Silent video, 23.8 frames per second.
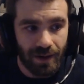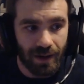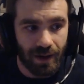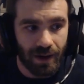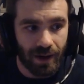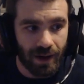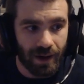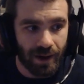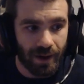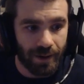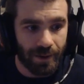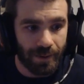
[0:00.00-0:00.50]

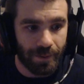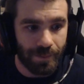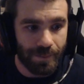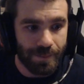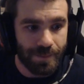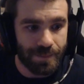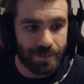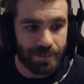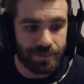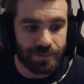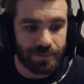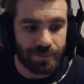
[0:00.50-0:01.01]

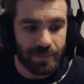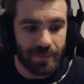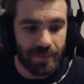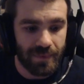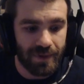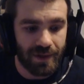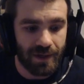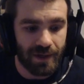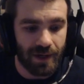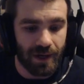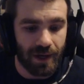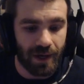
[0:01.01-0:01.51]
Um,
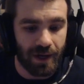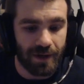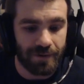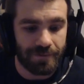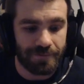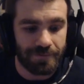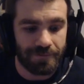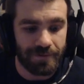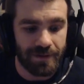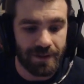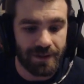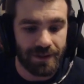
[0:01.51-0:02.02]
I
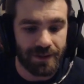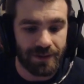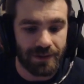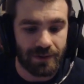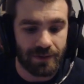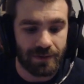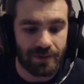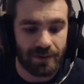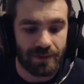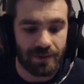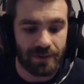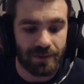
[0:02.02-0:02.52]

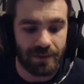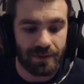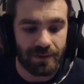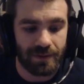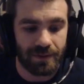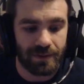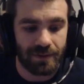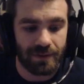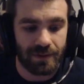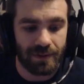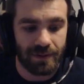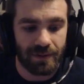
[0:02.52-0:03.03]
feel
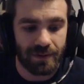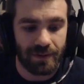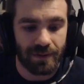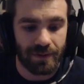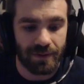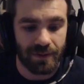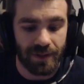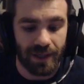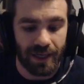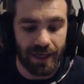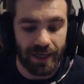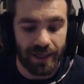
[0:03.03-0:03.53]

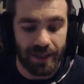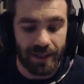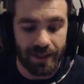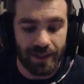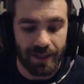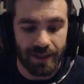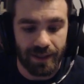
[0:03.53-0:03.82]
like